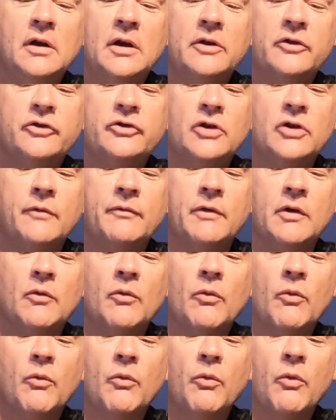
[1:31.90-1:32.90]
and shove it
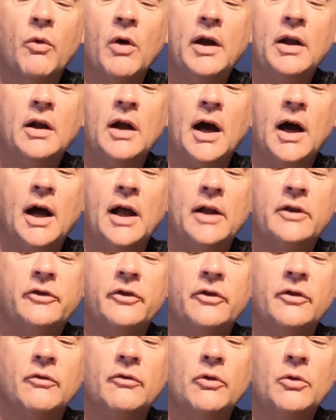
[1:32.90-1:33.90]
right
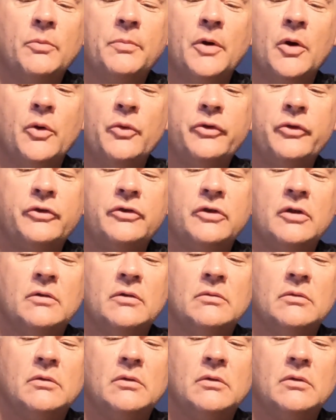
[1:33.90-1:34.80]
onto the little post.